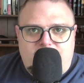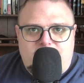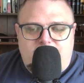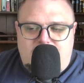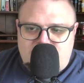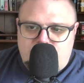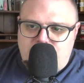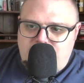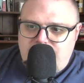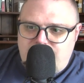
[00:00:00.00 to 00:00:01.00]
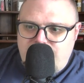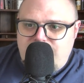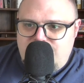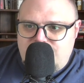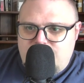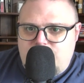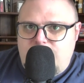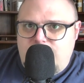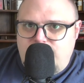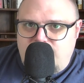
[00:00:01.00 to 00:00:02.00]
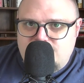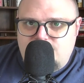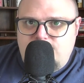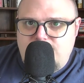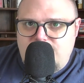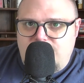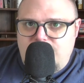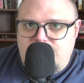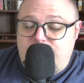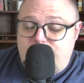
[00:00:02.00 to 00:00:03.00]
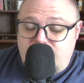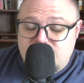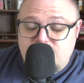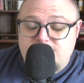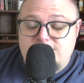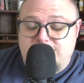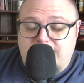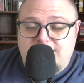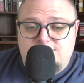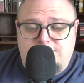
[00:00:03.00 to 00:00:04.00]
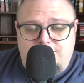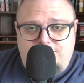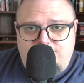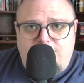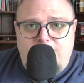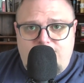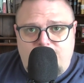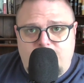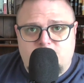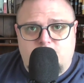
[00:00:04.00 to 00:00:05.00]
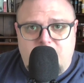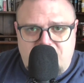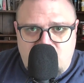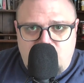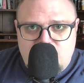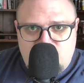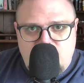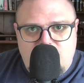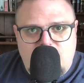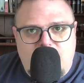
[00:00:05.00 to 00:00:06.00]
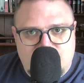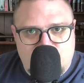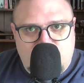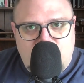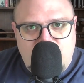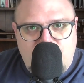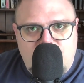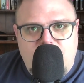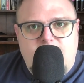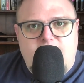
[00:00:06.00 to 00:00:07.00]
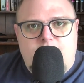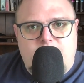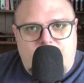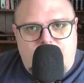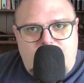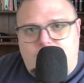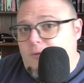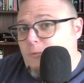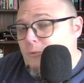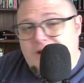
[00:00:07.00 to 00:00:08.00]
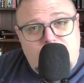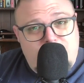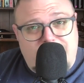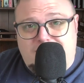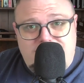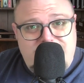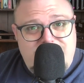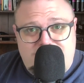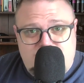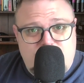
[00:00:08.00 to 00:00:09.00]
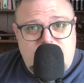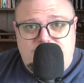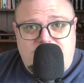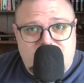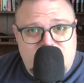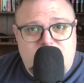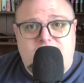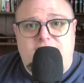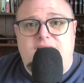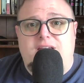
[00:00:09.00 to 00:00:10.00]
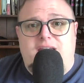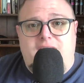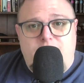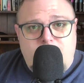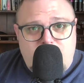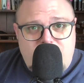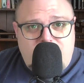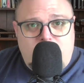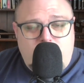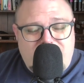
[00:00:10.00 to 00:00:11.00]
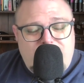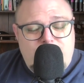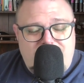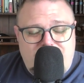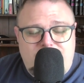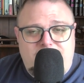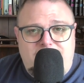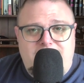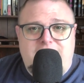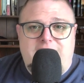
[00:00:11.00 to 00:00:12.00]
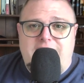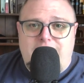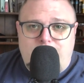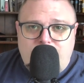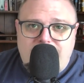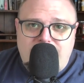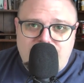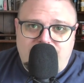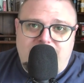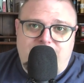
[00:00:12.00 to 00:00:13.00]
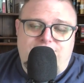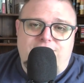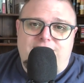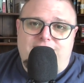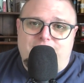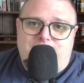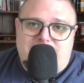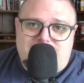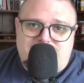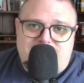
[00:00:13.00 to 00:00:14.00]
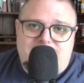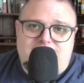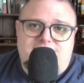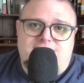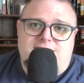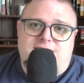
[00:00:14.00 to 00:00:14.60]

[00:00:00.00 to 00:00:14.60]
That's where healing begins. When the falsehoods and lies are kept far from us, when we know the truth of God's word, we're well grounded in the truth of God's word, and when we are well grounded in a prayer life that seeks